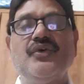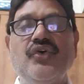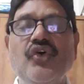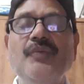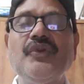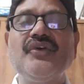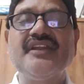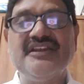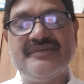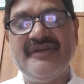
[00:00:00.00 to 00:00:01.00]
home loan
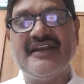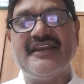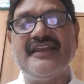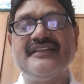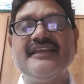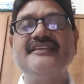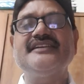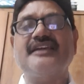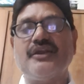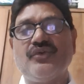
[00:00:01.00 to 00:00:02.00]
eligibility. There is a
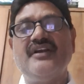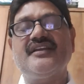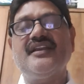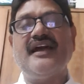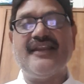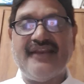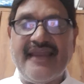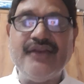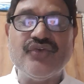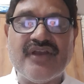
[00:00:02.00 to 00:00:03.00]
calculator
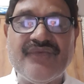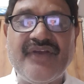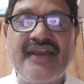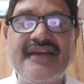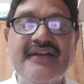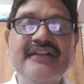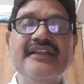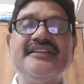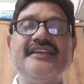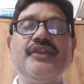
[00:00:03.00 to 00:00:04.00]
online you can find.
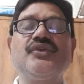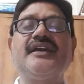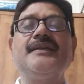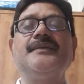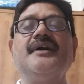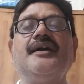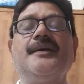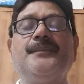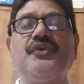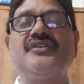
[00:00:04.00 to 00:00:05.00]
There you can
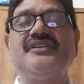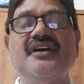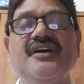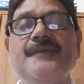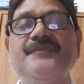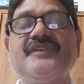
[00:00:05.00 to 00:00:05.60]
put the